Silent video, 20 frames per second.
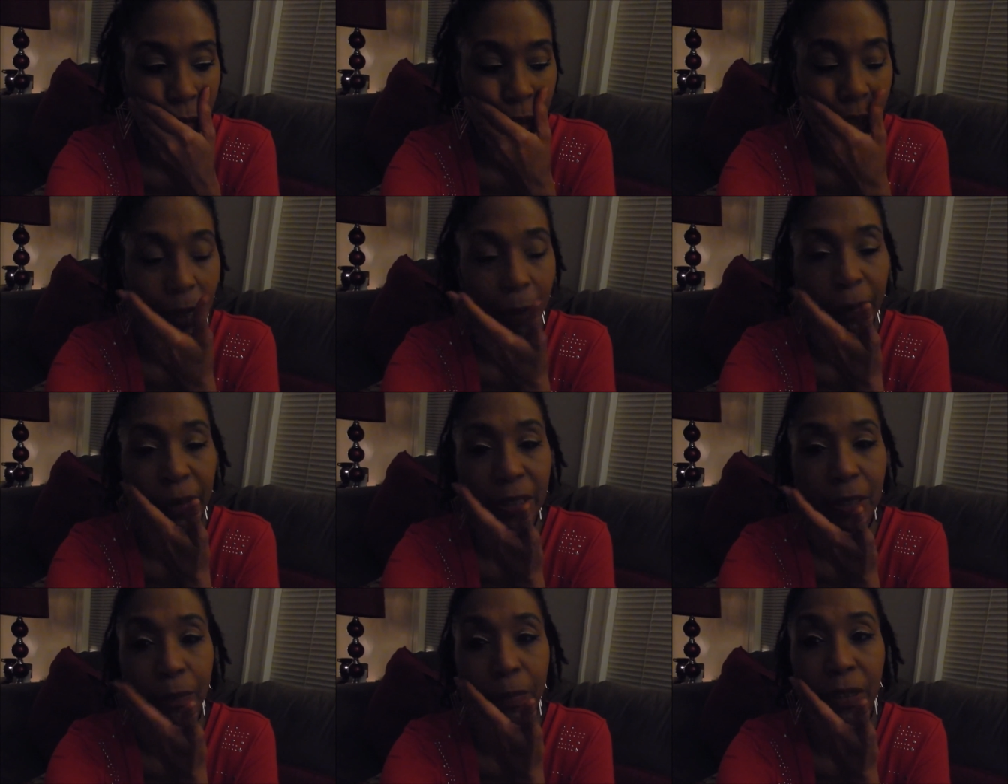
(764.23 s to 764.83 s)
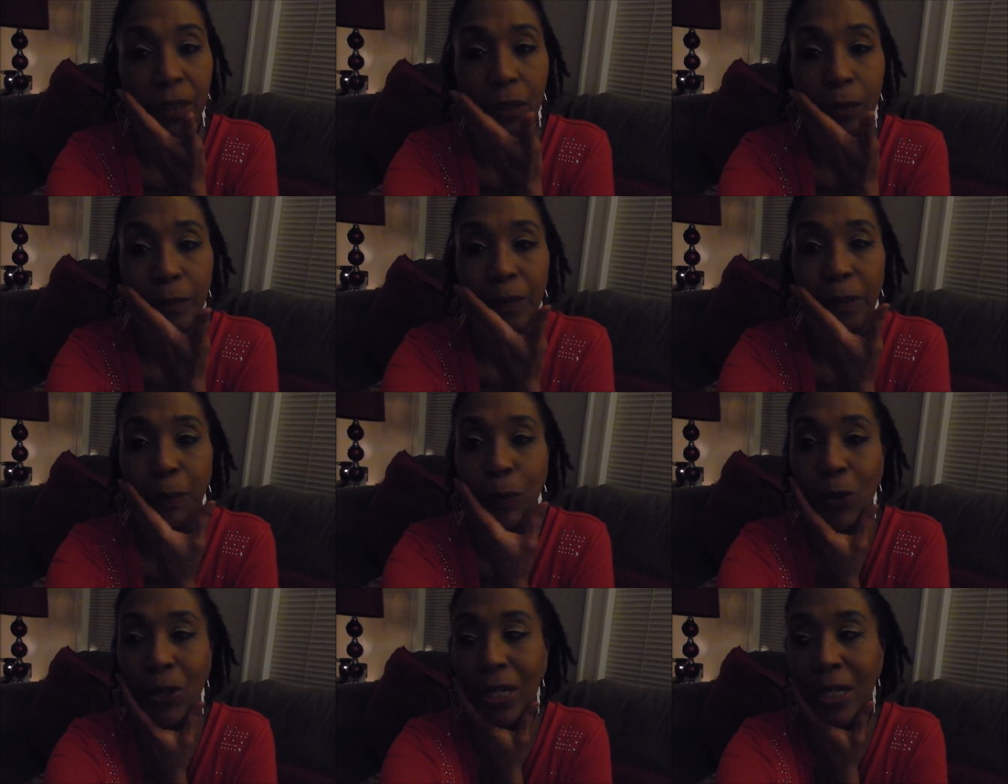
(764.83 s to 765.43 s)
helped me to be a little
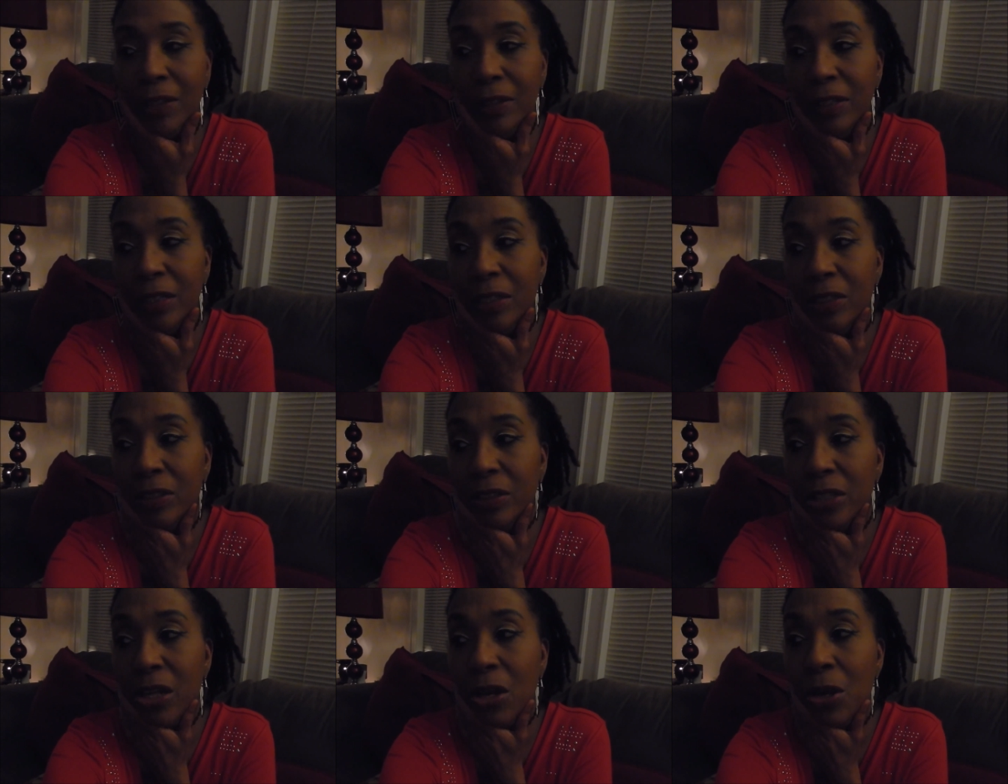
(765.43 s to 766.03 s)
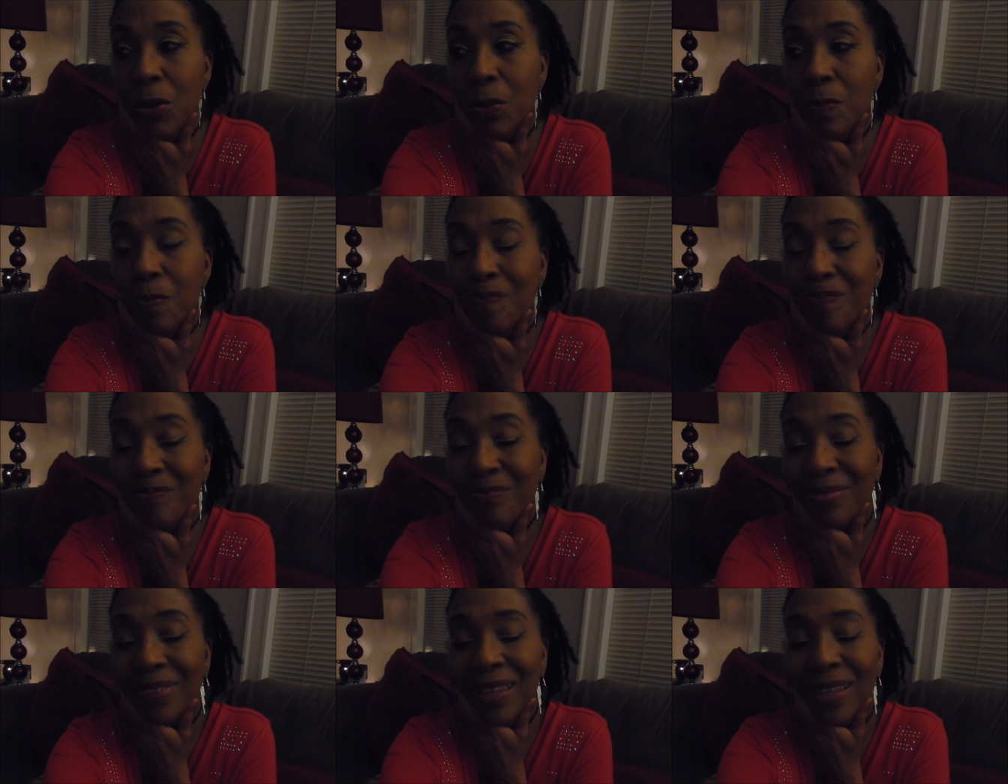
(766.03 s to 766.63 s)
bit more healthier. So
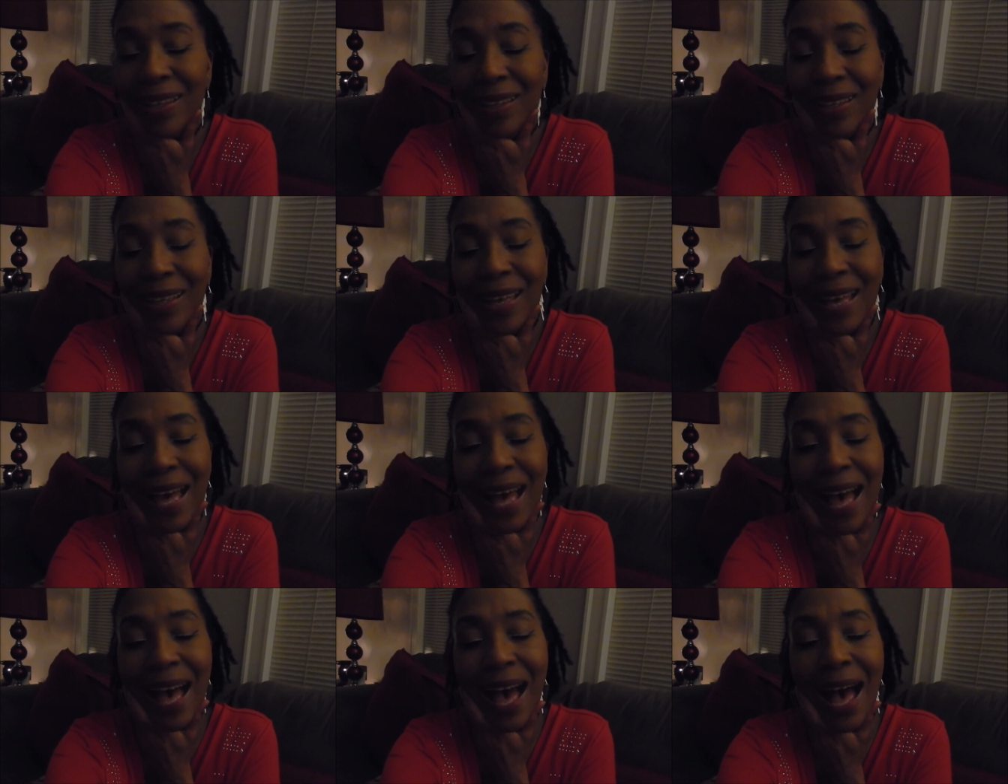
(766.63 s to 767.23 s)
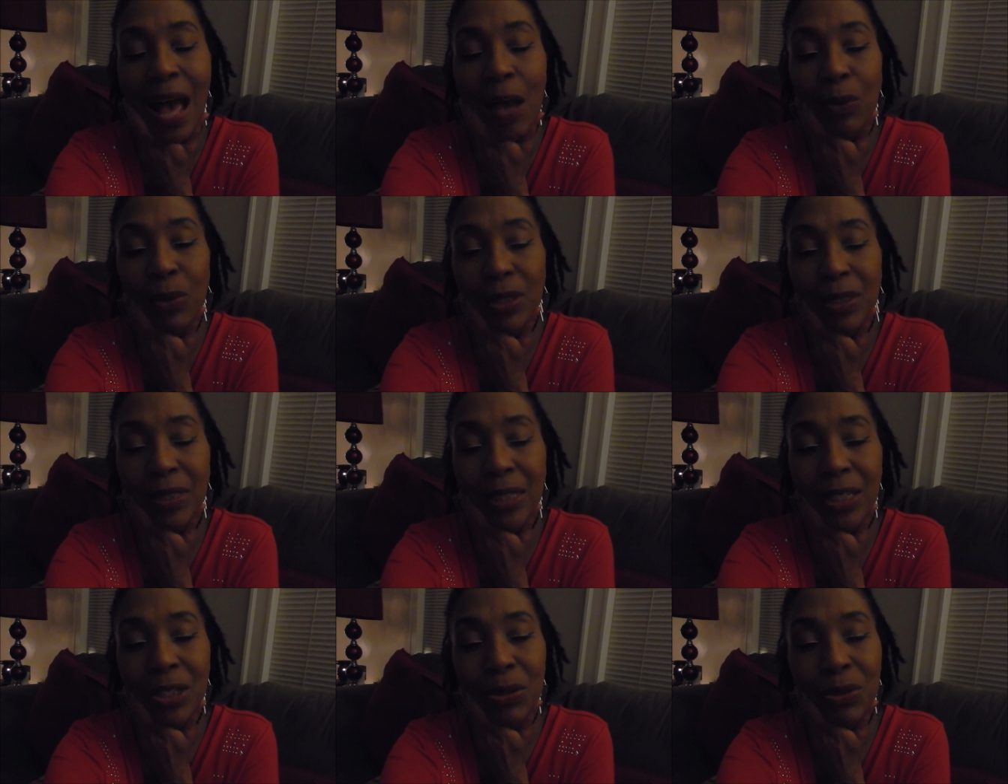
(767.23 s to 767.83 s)
I will
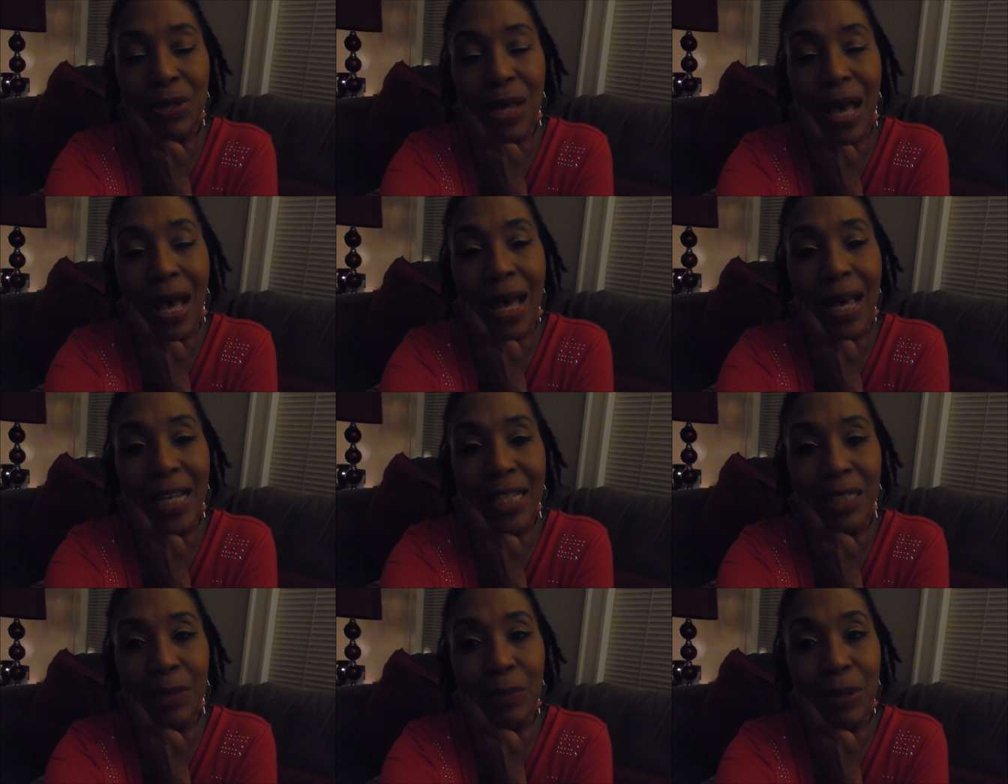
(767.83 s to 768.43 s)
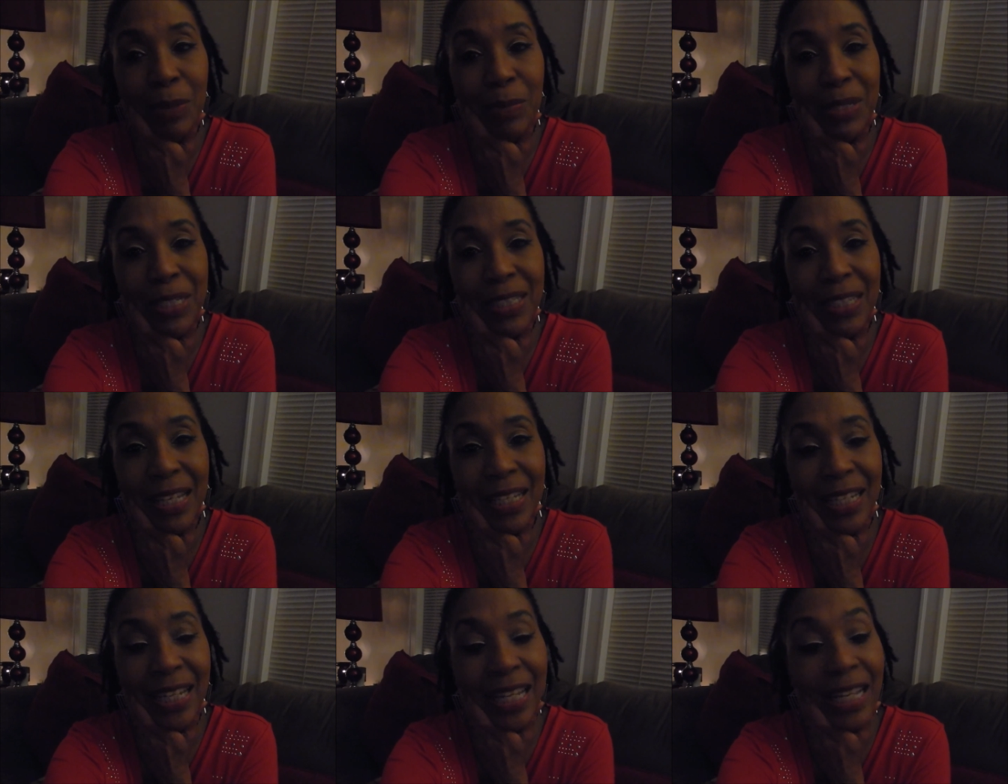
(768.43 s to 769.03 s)
see you guys maybe
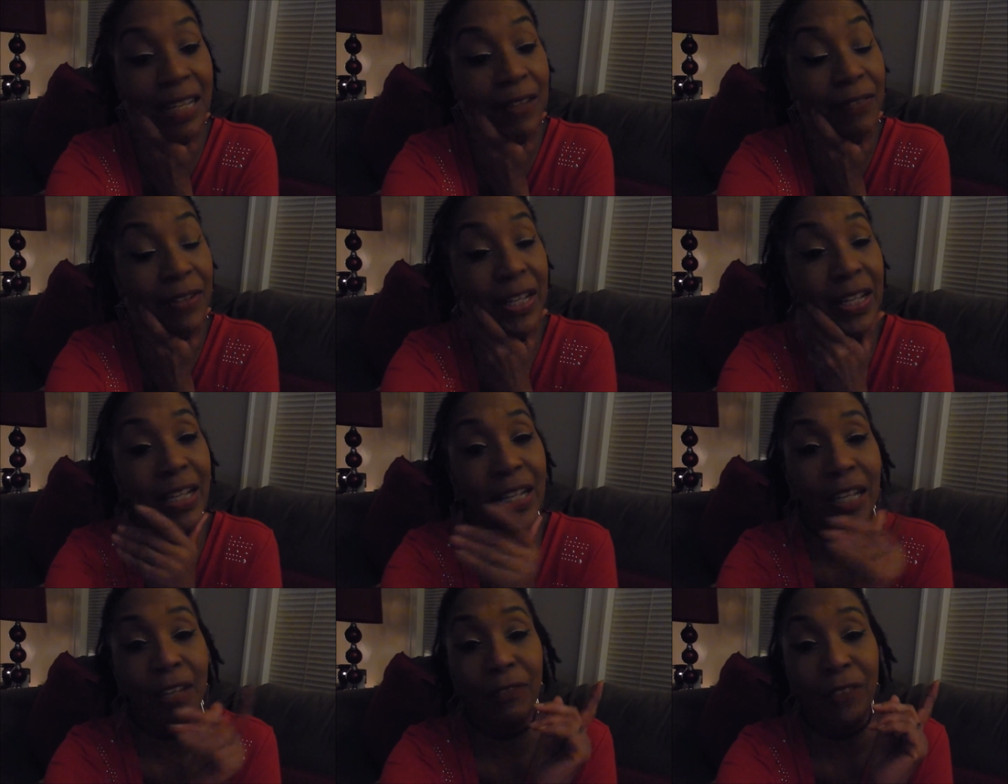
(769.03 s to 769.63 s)
Sunday evening.